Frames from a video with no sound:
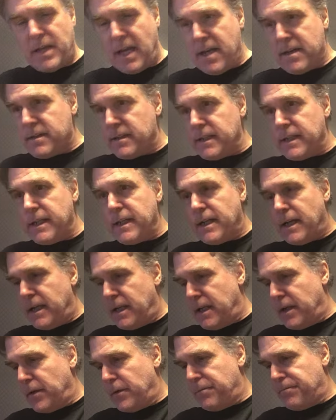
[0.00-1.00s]
actually,
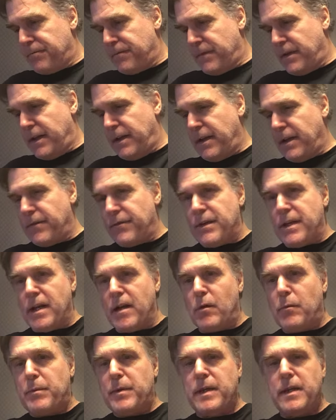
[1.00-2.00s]
uh, on the
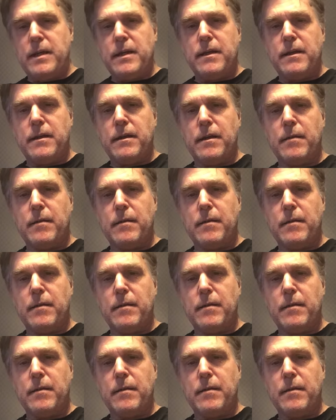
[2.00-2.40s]
LP